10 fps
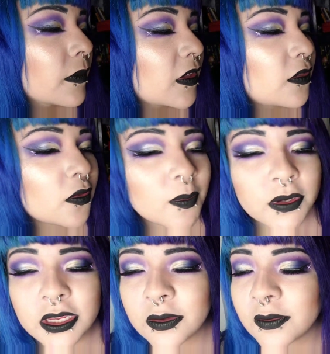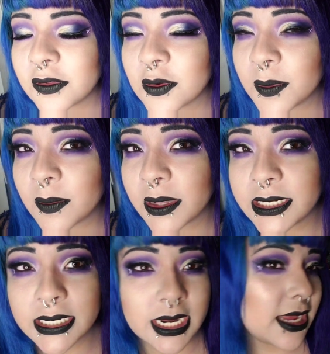It's super cute, super
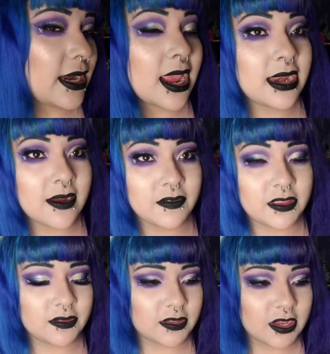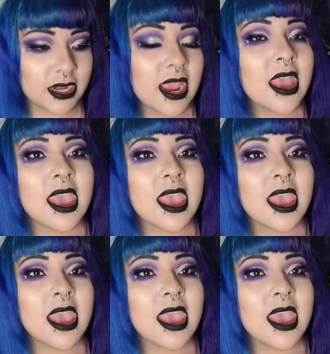blended in, and everything's good.